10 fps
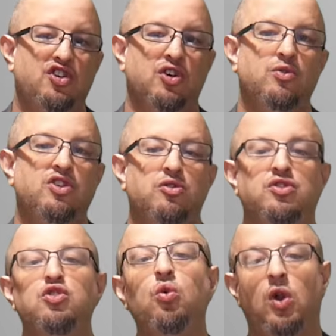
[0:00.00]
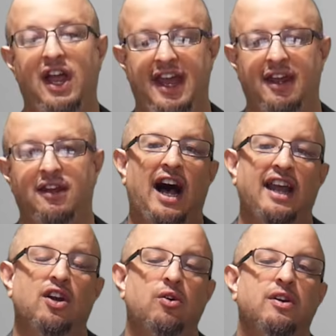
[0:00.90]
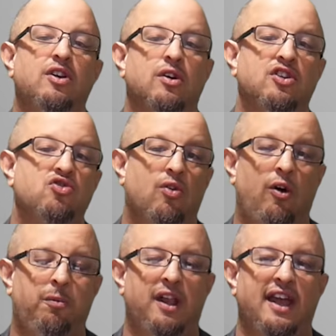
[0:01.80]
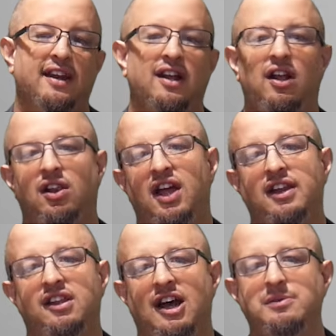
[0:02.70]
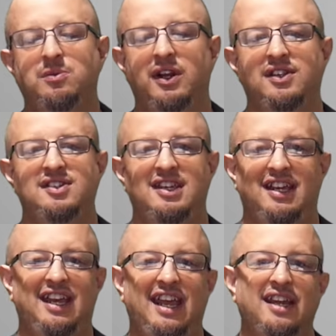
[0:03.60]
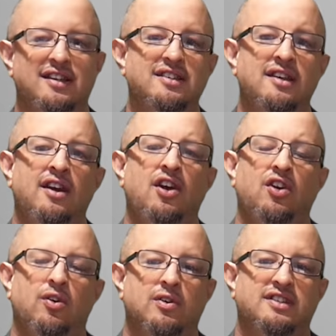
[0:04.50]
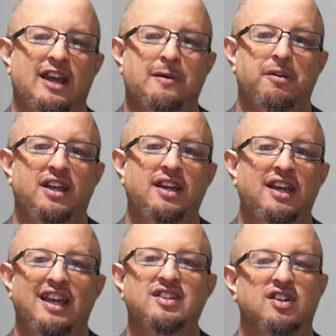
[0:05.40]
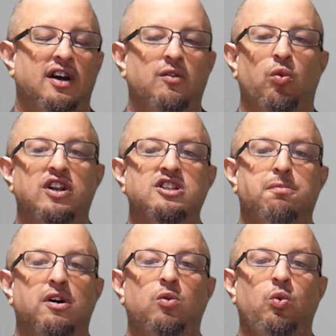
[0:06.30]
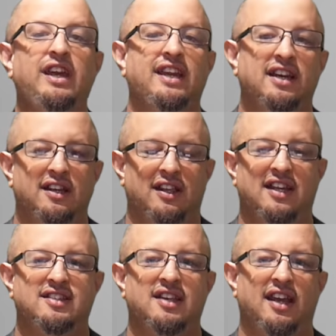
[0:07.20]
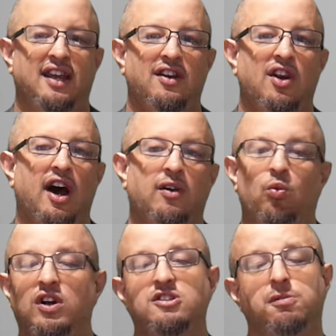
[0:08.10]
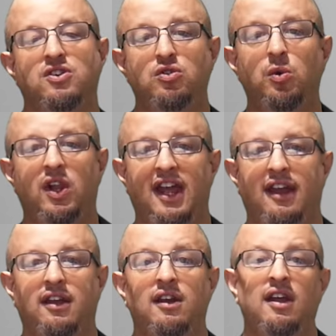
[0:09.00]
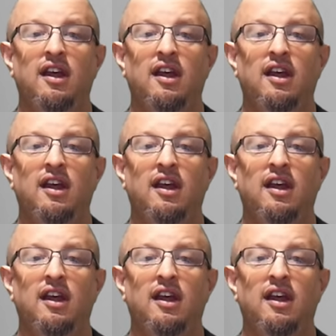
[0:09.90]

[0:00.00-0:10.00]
due to tool hang, I go to your control plan, a lot of times what I'll see is your sampling is done once per week, let's say, not once per tool hang.